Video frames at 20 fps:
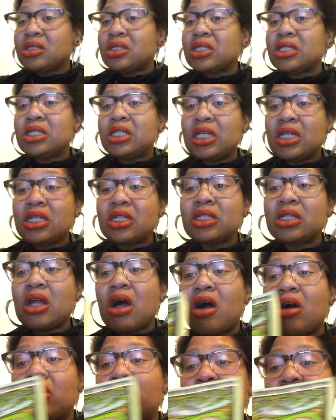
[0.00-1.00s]
to get
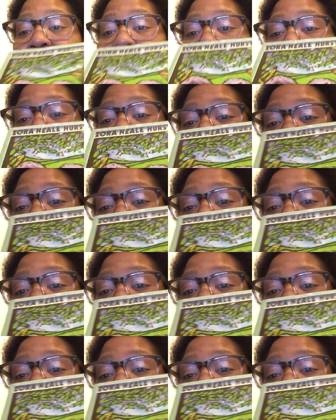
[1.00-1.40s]
along